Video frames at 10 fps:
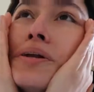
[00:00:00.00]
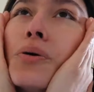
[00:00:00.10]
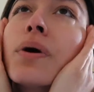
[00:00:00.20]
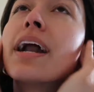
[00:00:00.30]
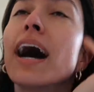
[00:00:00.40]
You
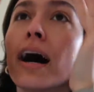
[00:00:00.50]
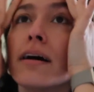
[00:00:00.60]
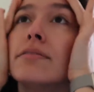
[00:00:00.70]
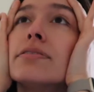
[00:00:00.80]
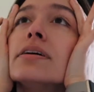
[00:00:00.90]
don't wanna
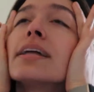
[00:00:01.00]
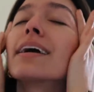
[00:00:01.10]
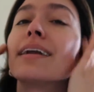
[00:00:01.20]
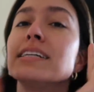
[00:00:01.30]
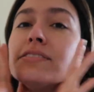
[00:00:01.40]
have
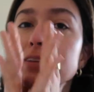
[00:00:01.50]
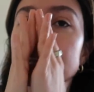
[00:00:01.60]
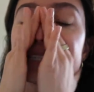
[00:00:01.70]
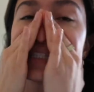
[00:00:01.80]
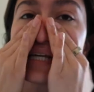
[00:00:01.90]
like a nice
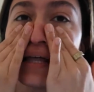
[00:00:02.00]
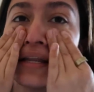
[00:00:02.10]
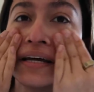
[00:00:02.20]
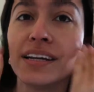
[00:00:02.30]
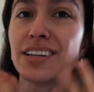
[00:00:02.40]
face
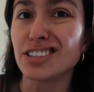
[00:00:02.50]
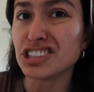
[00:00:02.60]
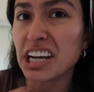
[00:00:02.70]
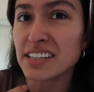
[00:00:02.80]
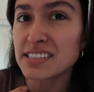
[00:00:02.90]
and then your
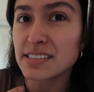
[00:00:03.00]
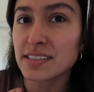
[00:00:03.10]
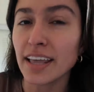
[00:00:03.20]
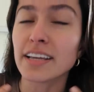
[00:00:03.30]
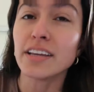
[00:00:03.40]
chest,
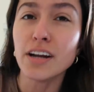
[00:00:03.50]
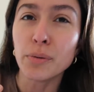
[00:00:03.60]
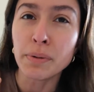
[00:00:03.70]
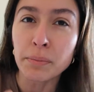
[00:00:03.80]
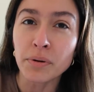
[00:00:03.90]
like you know
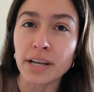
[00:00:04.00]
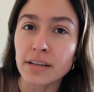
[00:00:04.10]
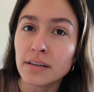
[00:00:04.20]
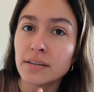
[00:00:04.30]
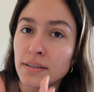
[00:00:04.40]
when people like,